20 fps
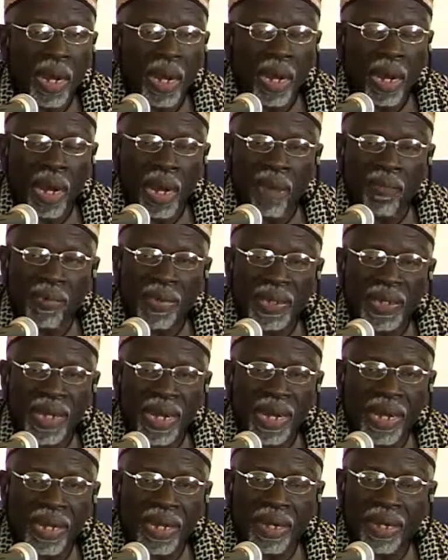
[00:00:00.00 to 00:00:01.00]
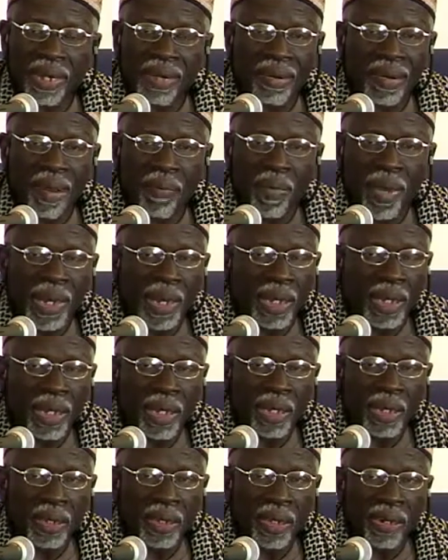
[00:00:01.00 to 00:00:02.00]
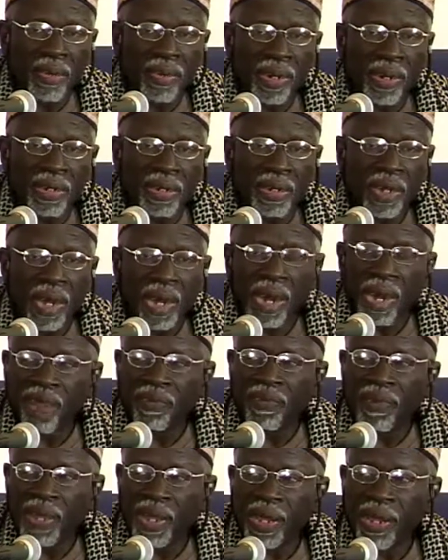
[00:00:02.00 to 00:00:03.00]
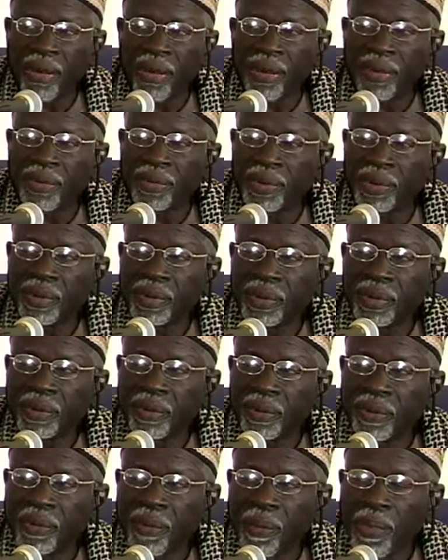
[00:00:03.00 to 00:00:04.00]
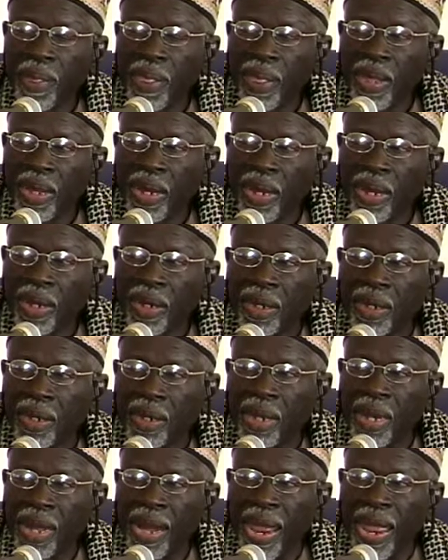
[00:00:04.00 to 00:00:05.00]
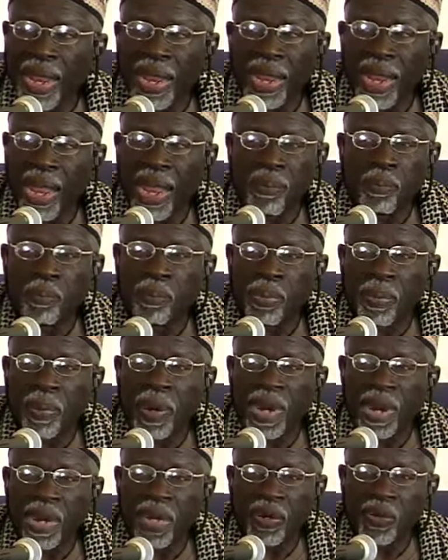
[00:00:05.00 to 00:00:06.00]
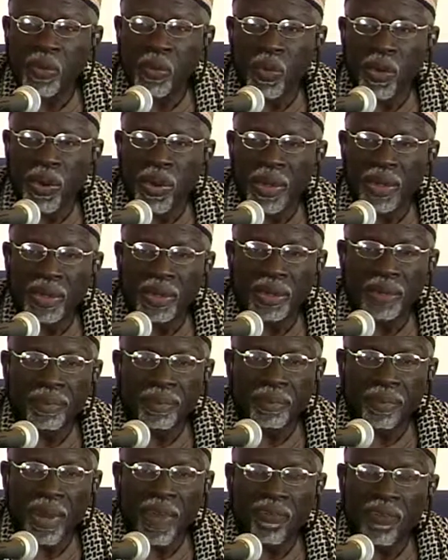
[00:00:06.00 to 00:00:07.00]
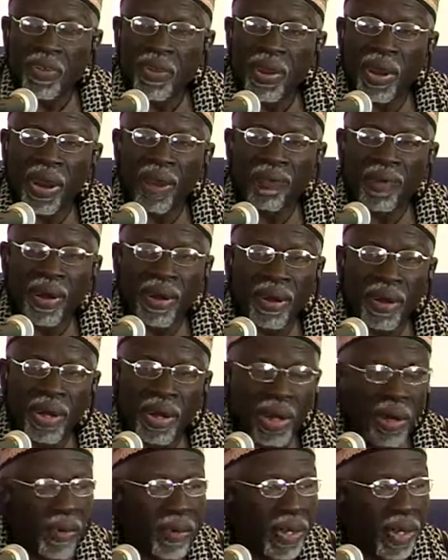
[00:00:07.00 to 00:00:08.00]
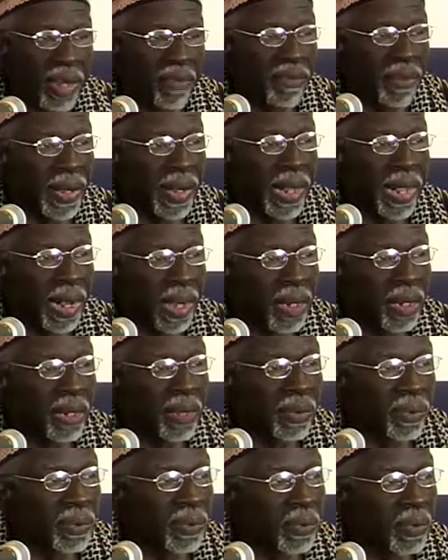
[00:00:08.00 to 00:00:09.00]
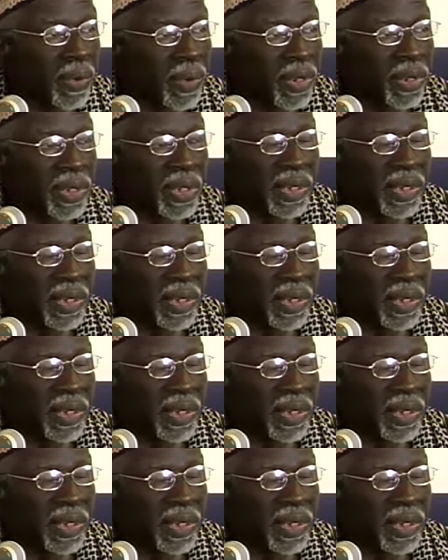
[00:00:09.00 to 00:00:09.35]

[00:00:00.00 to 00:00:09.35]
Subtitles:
have presented here. I mean, there's a love here that I can't bring into words. My vocabulary don't give me that words to